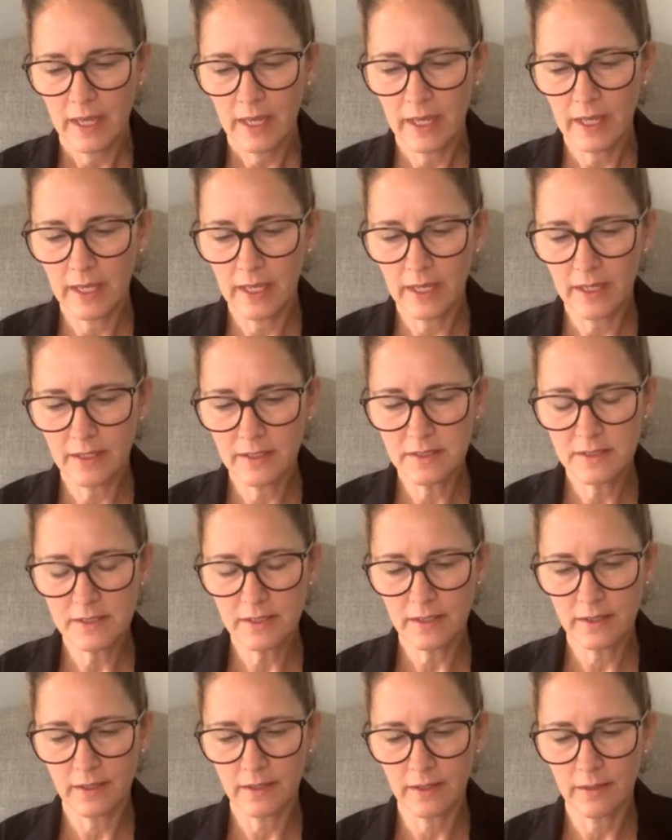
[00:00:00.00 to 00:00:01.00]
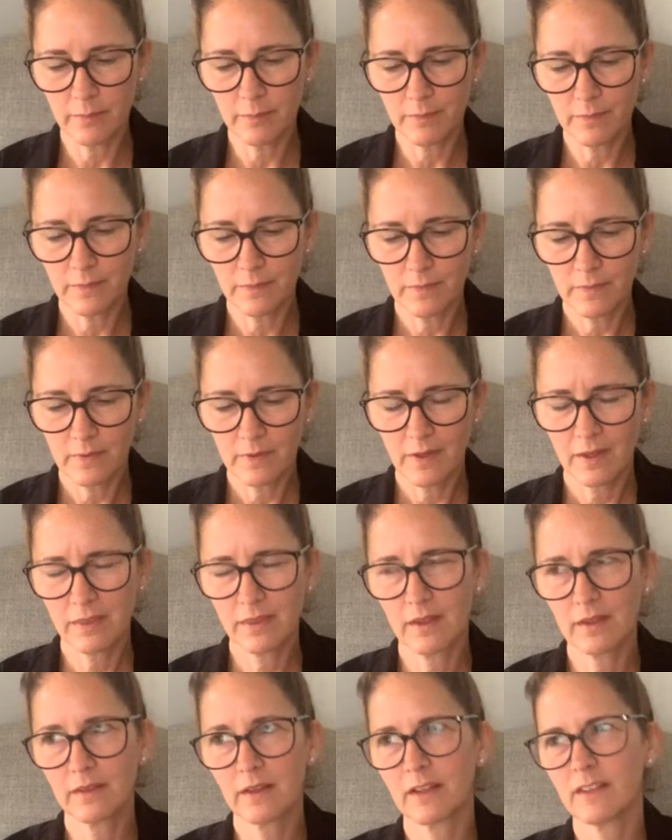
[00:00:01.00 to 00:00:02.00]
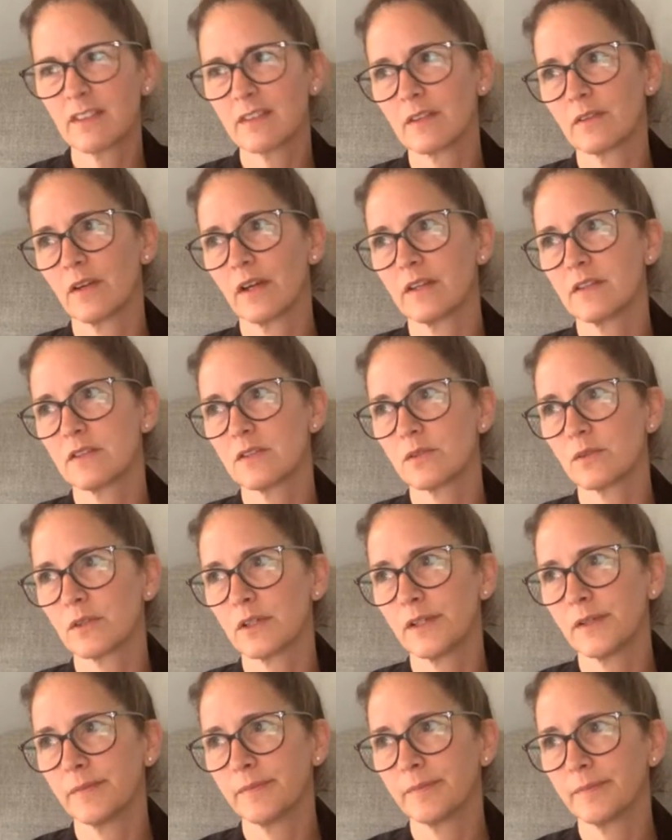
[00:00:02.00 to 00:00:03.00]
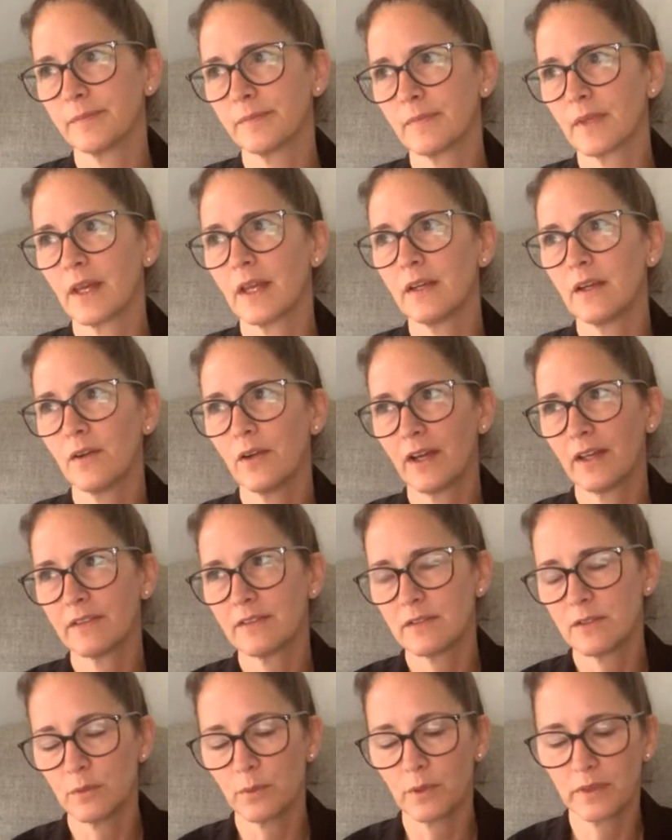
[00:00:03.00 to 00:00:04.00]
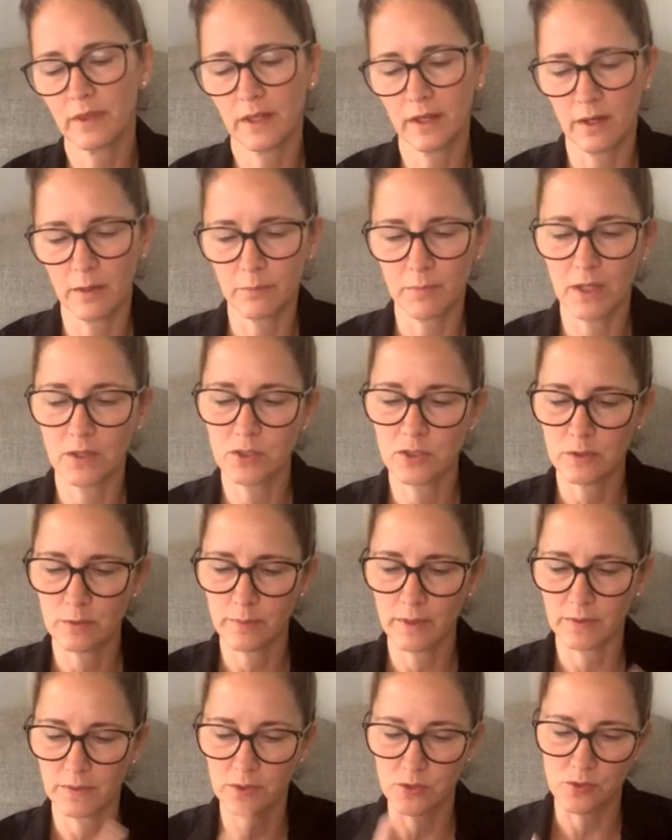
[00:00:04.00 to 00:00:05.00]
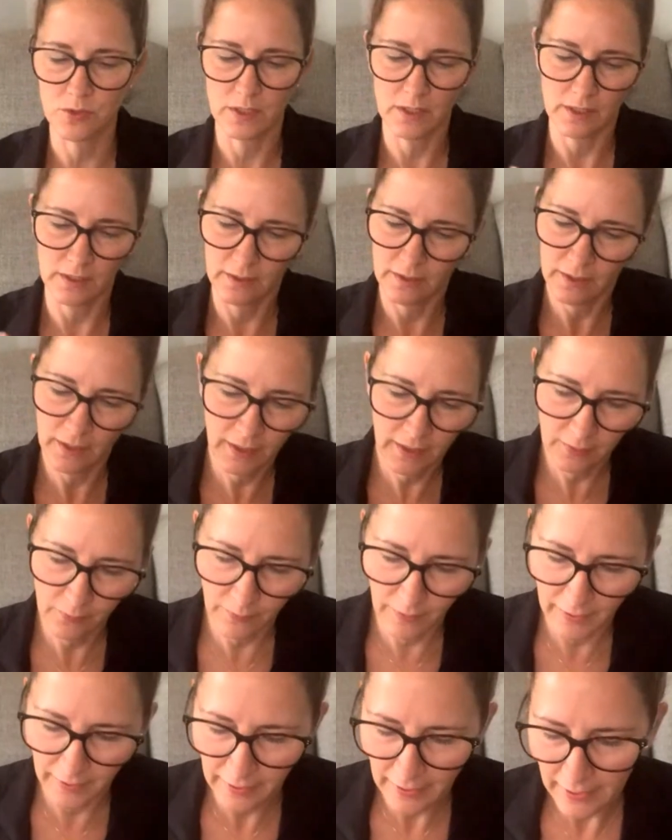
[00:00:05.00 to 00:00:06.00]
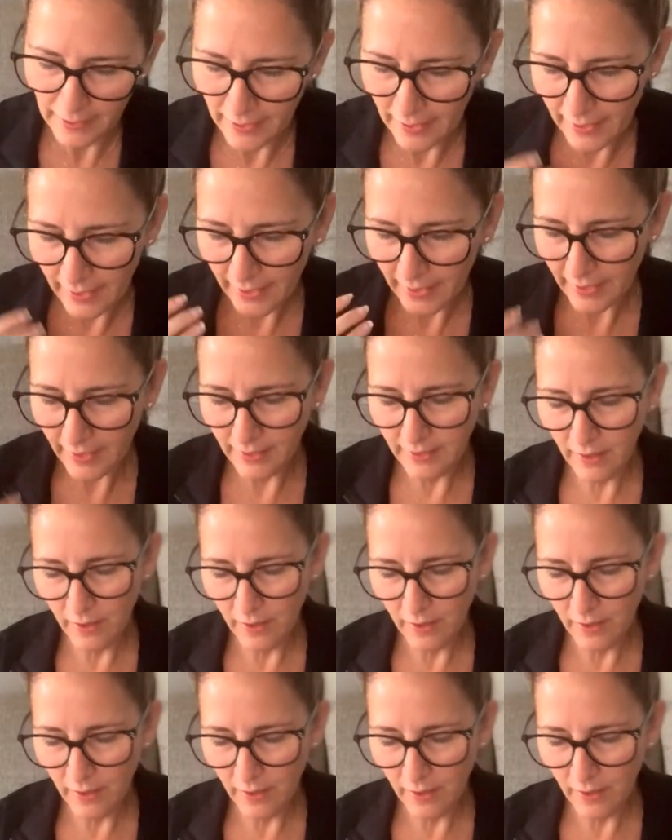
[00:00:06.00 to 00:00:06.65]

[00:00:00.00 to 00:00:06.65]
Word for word: And um, I think that's the right story. I know it has to do with hair. I'm not sure about the drinking. Anyway, he